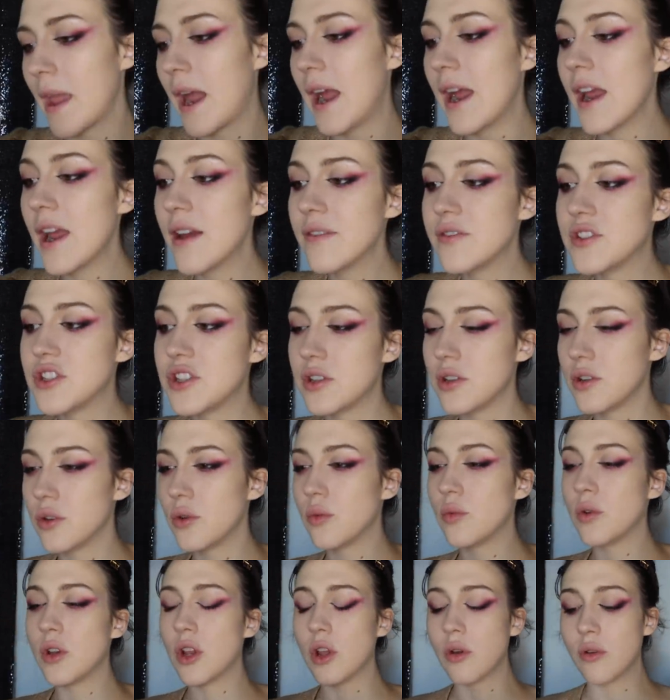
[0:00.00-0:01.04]
I have
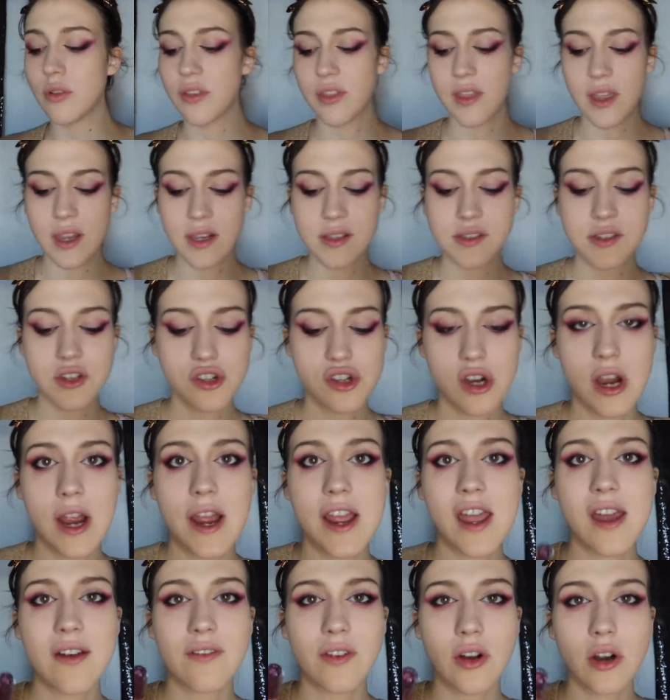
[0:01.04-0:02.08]
two new things to
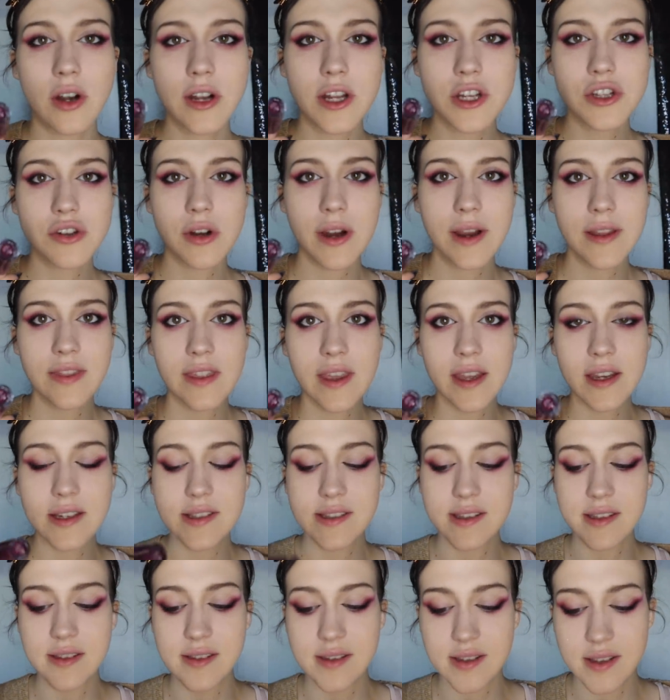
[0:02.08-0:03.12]
try. I've already tried
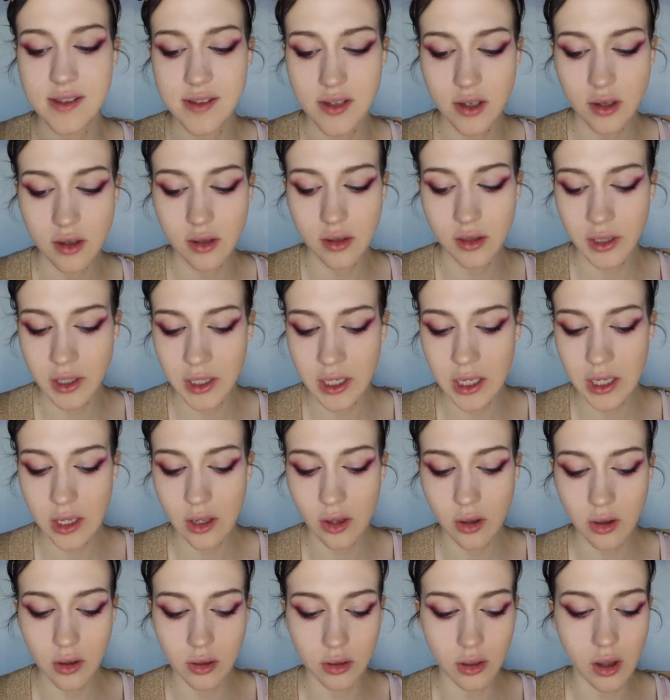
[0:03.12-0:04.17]
this. This is a
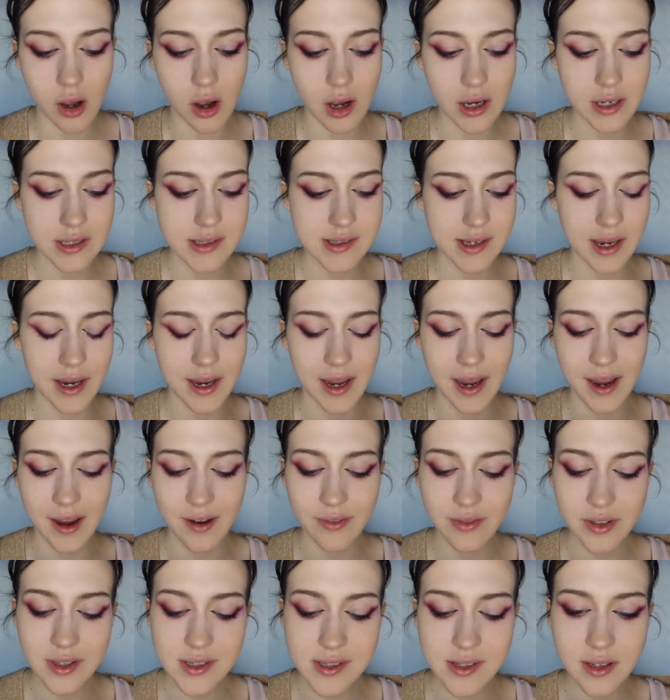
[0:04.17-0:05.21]
Clinique gloss. I
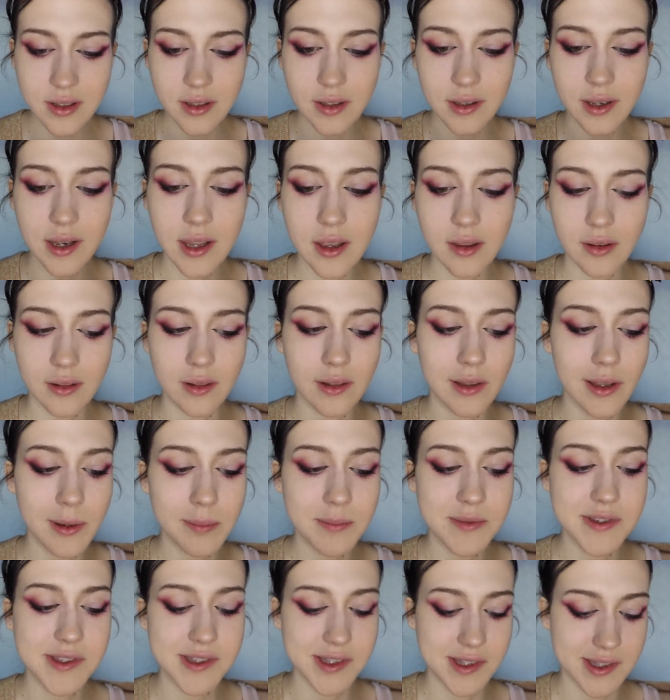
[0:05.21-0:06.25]
have this Clinique
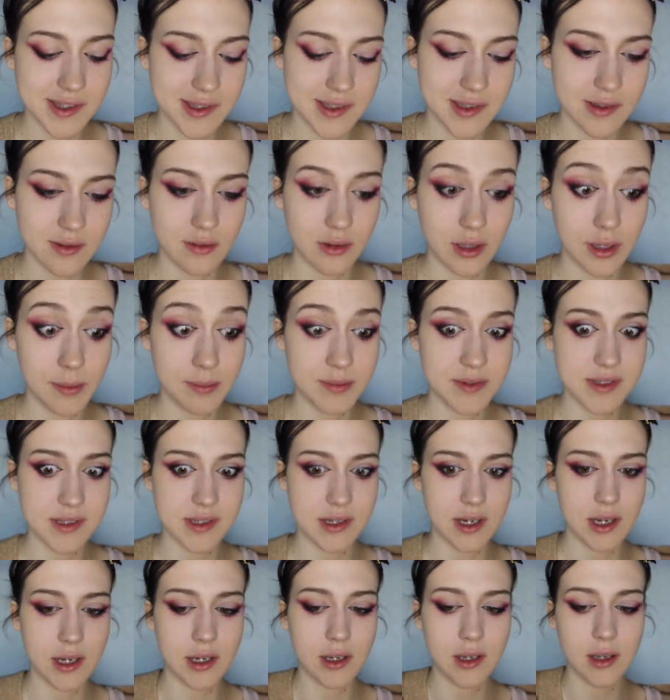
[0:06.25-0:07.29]
lips
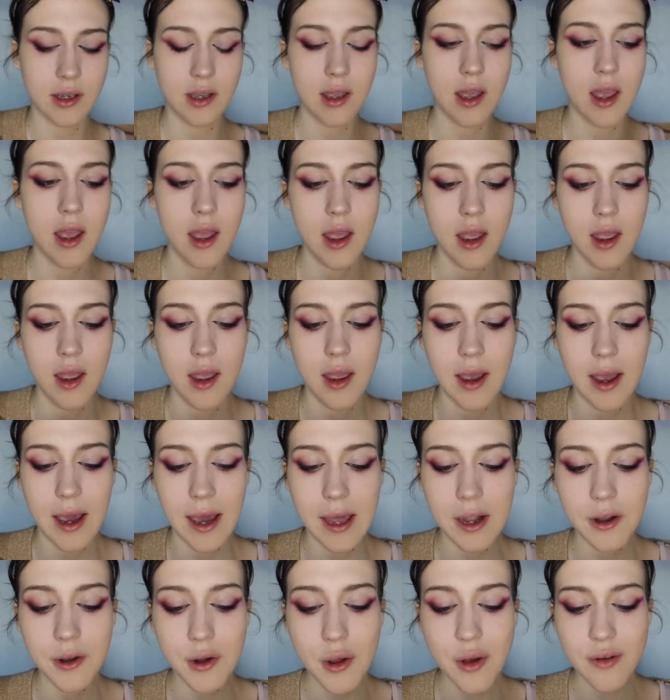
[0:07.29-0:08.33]
lipstick.
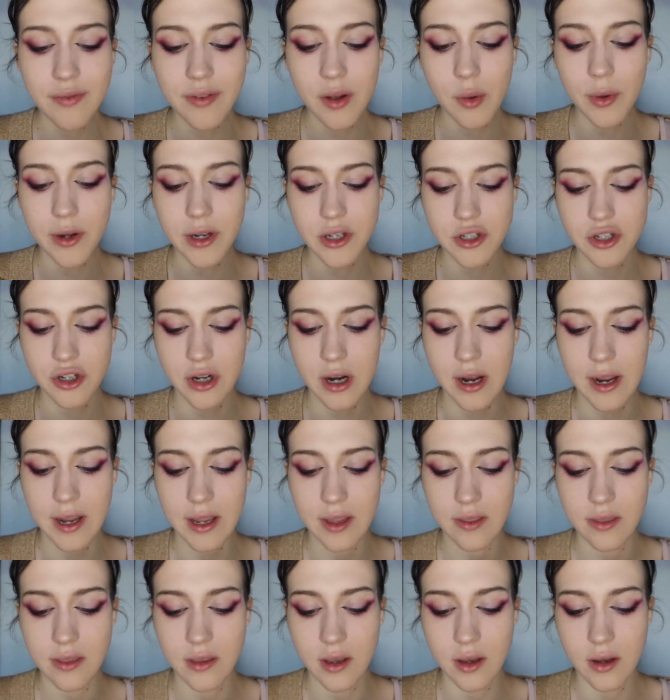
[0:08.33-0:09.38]
I don't know if I want to try
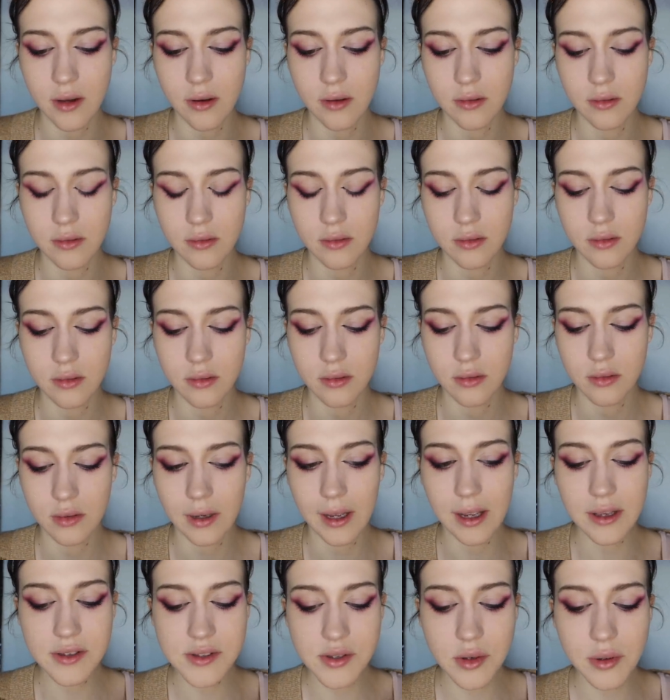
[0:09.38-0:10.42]
it though.
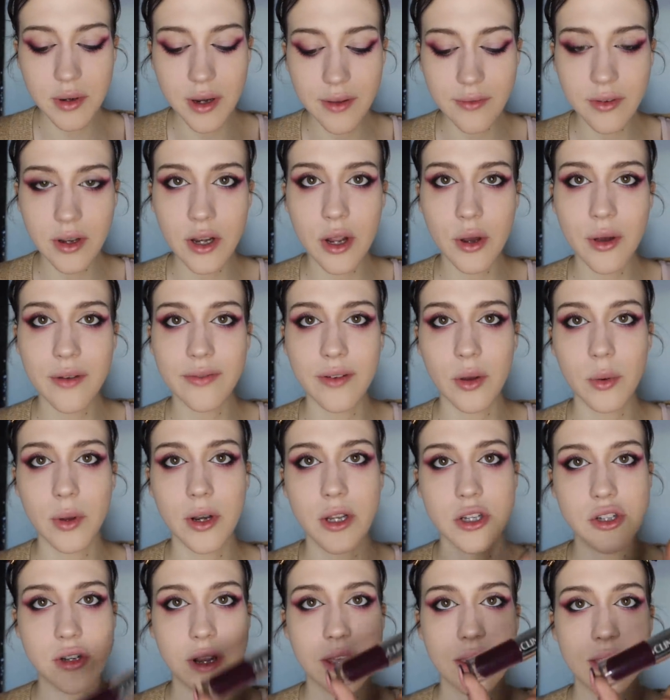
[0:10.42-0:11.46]
I also don't even know if I
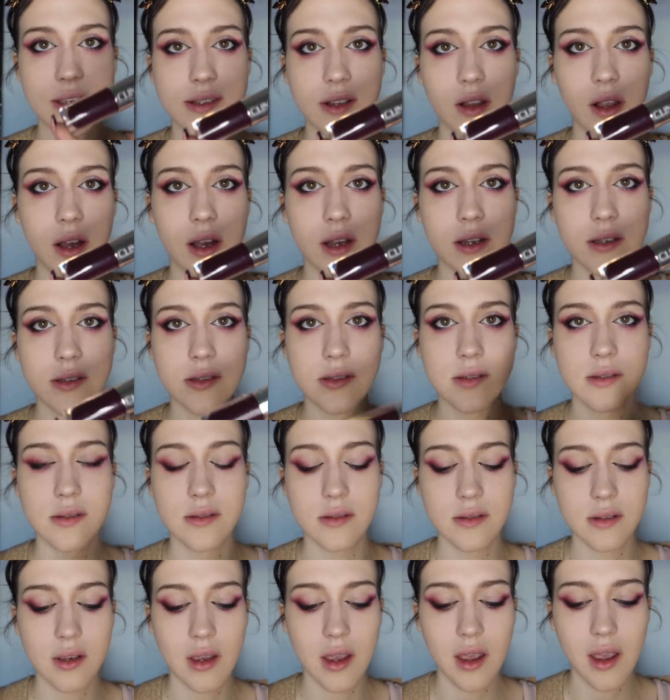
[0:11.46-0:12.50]
want to try this
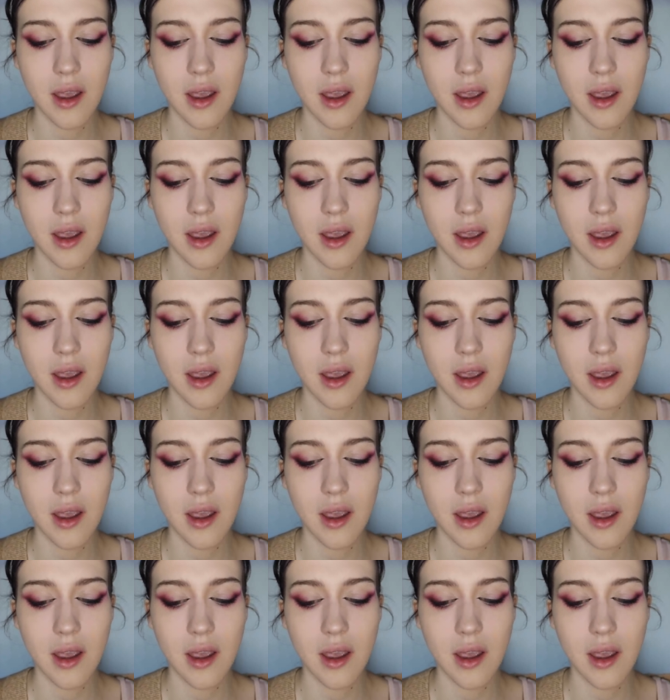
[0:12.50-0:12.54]
gloss.